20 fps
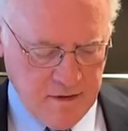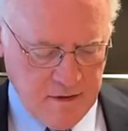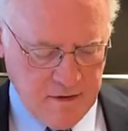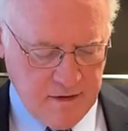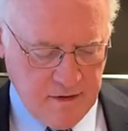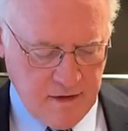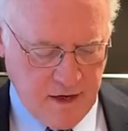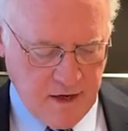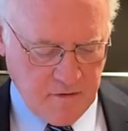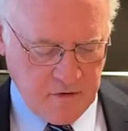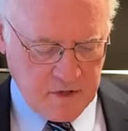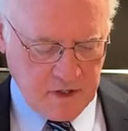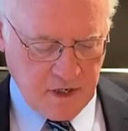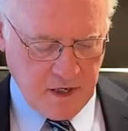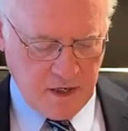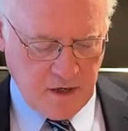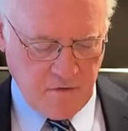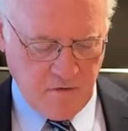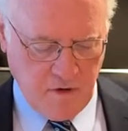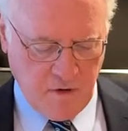I was
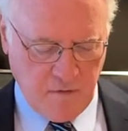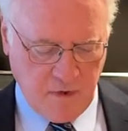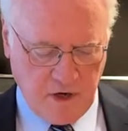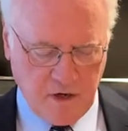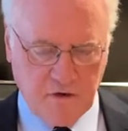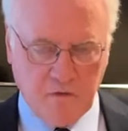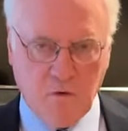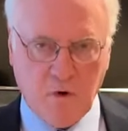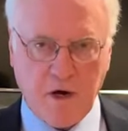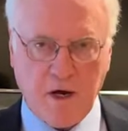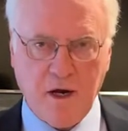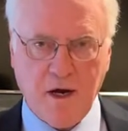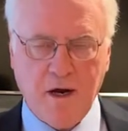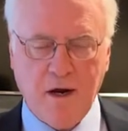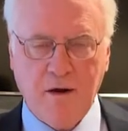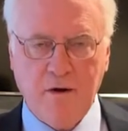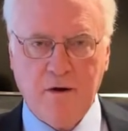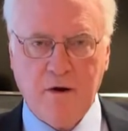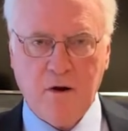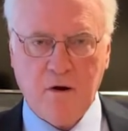ahead of them by
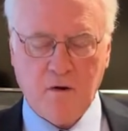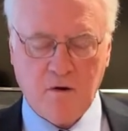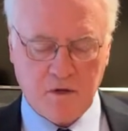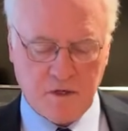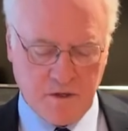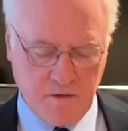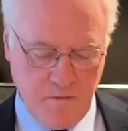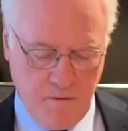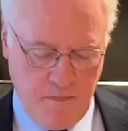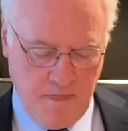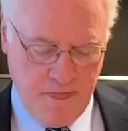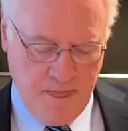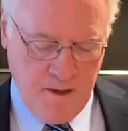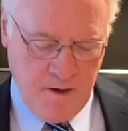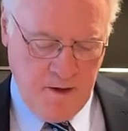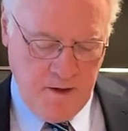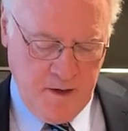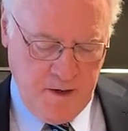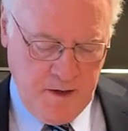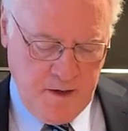29 years.
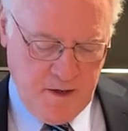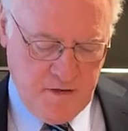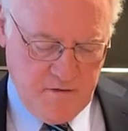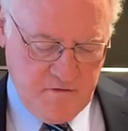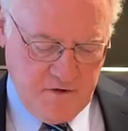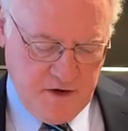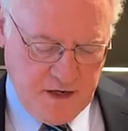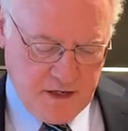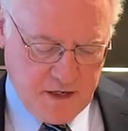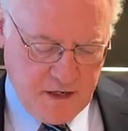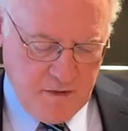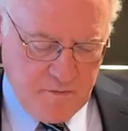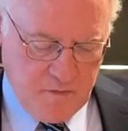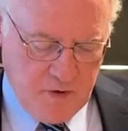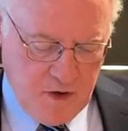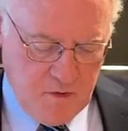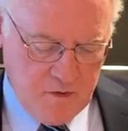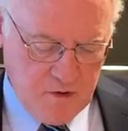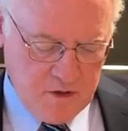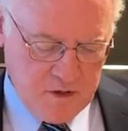In fact, I
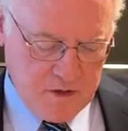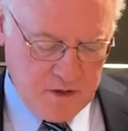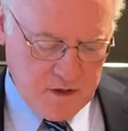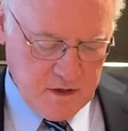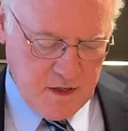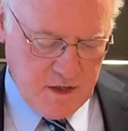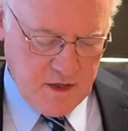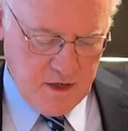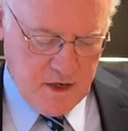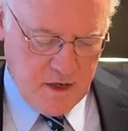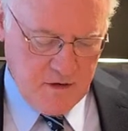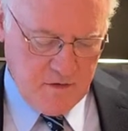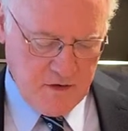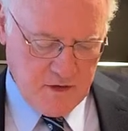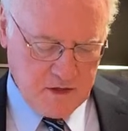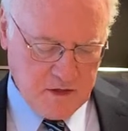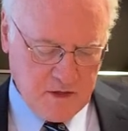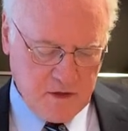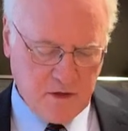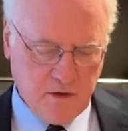published on
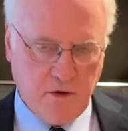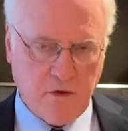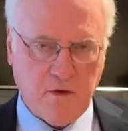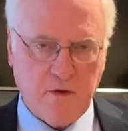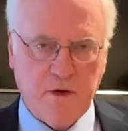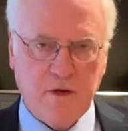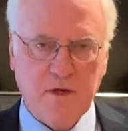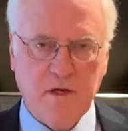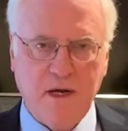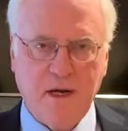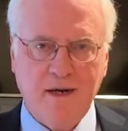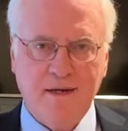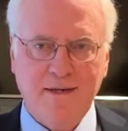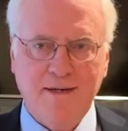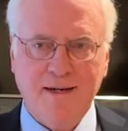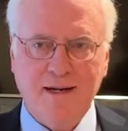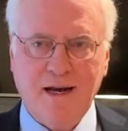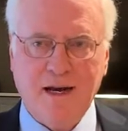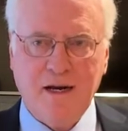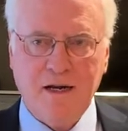this as early as
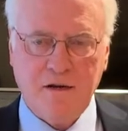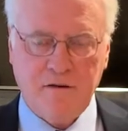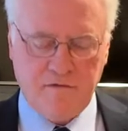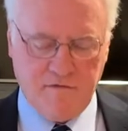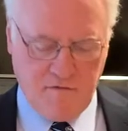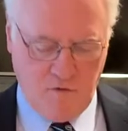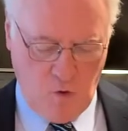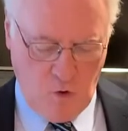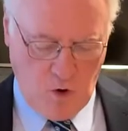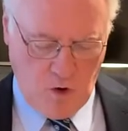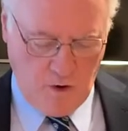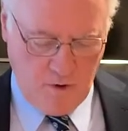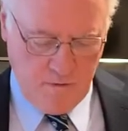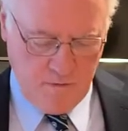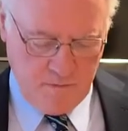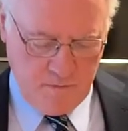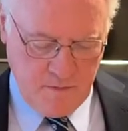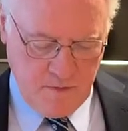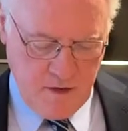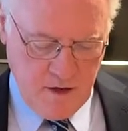1994.
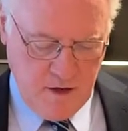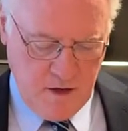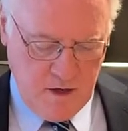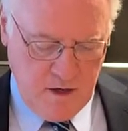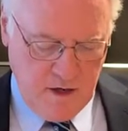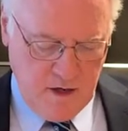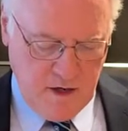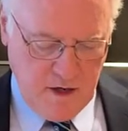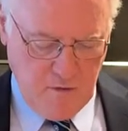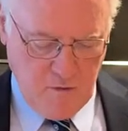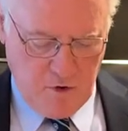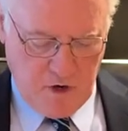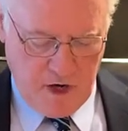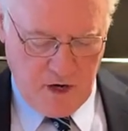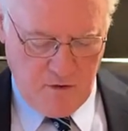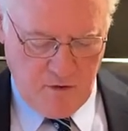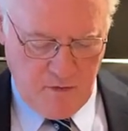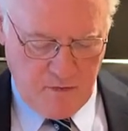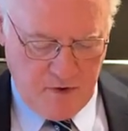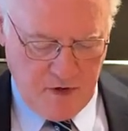And when I
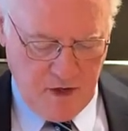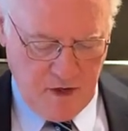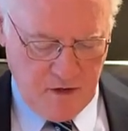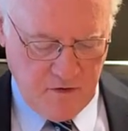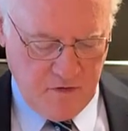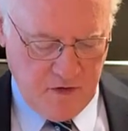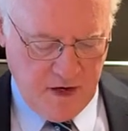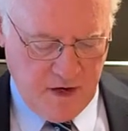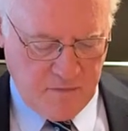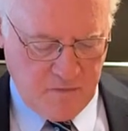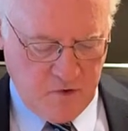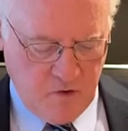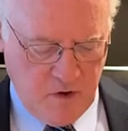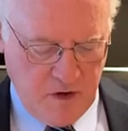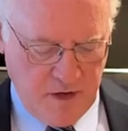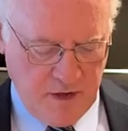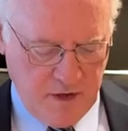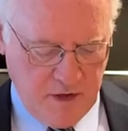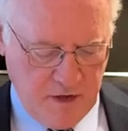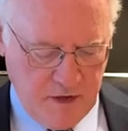repeated that
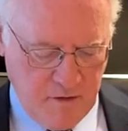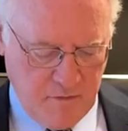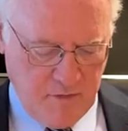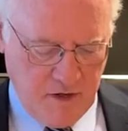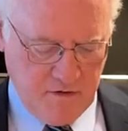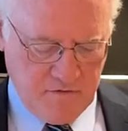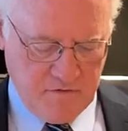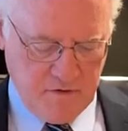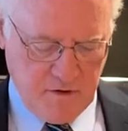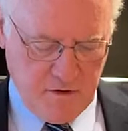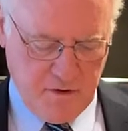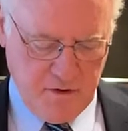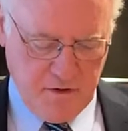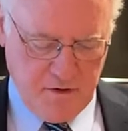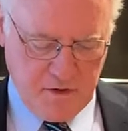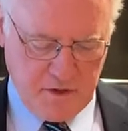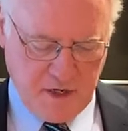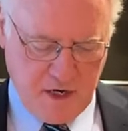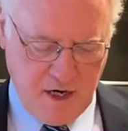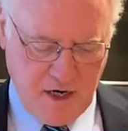point in a Buffalo
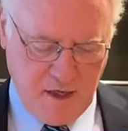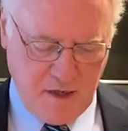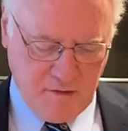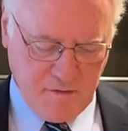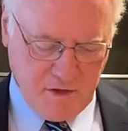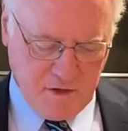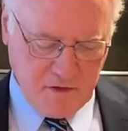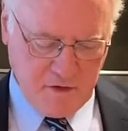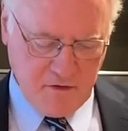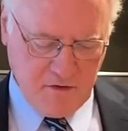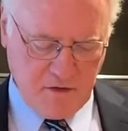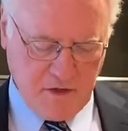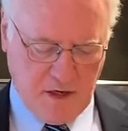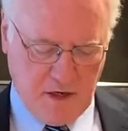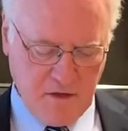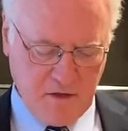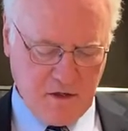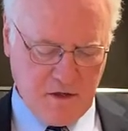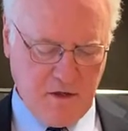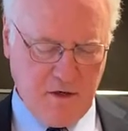News column in
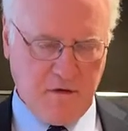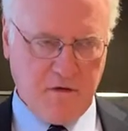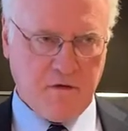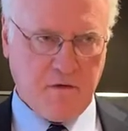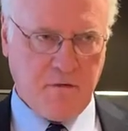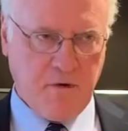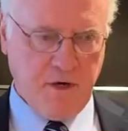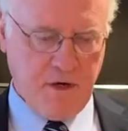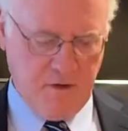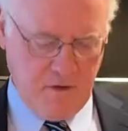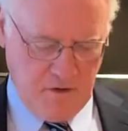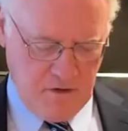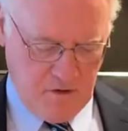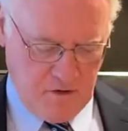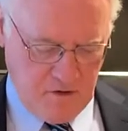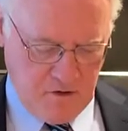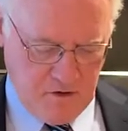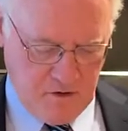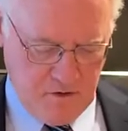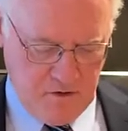2003, the
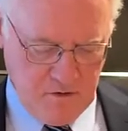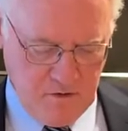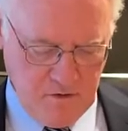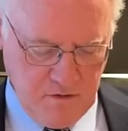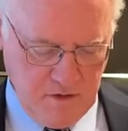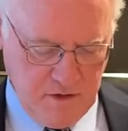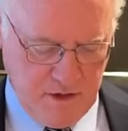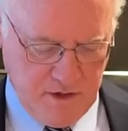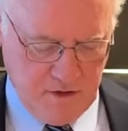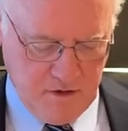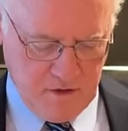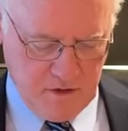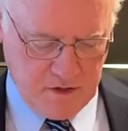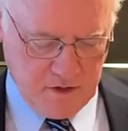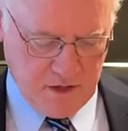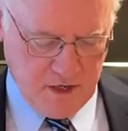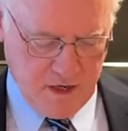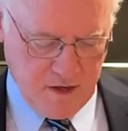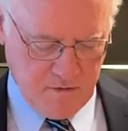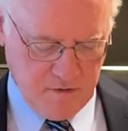local legal
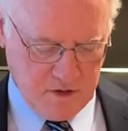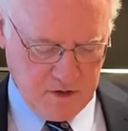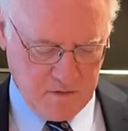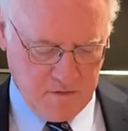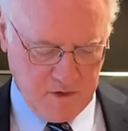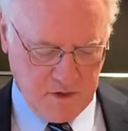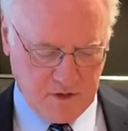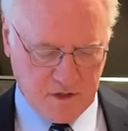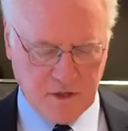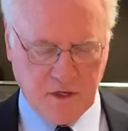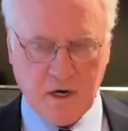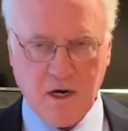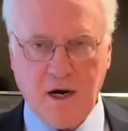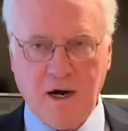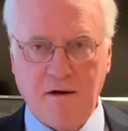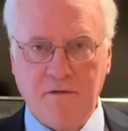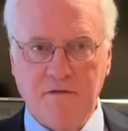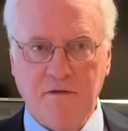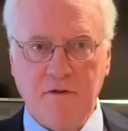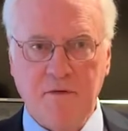establishment
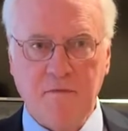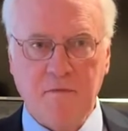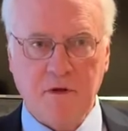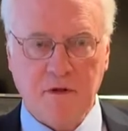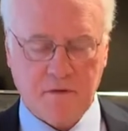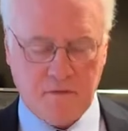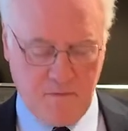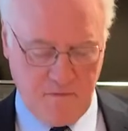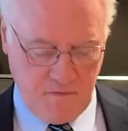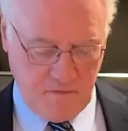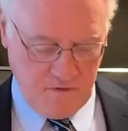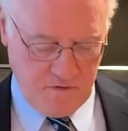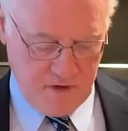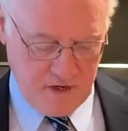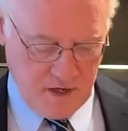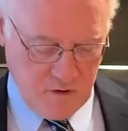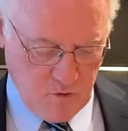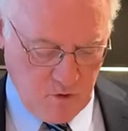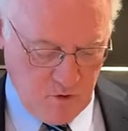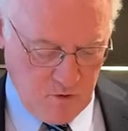scoffed, but they
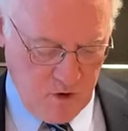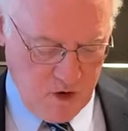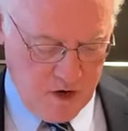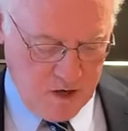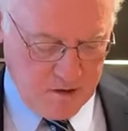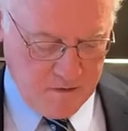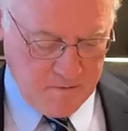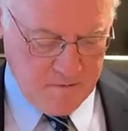were wrong.